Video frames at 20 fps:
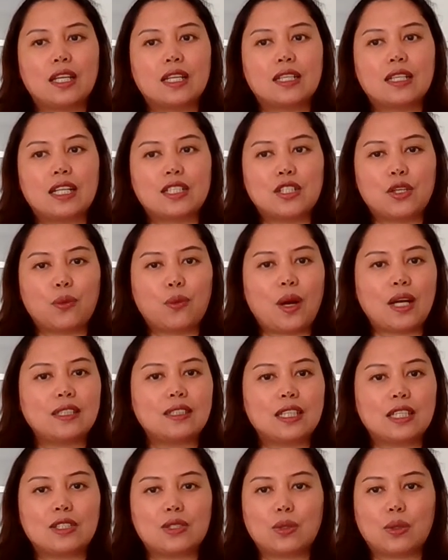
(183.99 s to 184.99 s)
that you
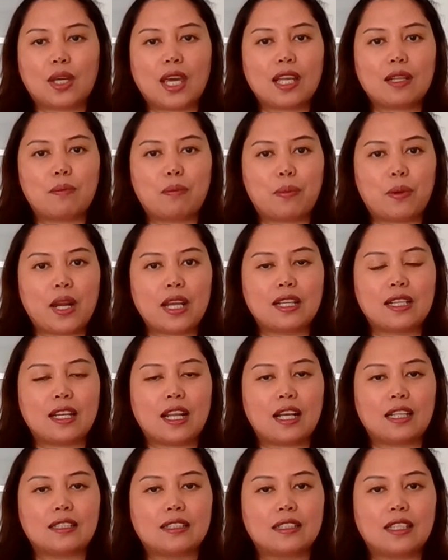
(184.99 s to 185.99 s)
wanted to get
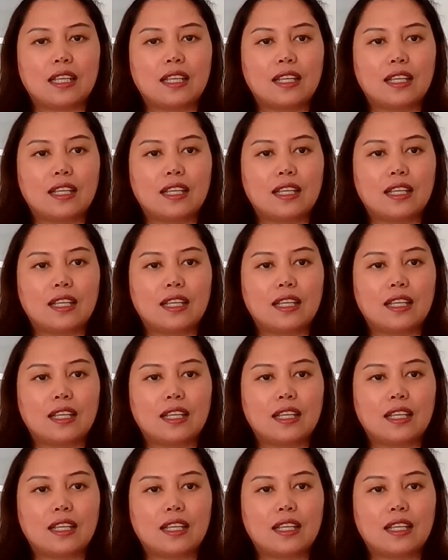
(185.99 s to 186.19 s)
pregnant.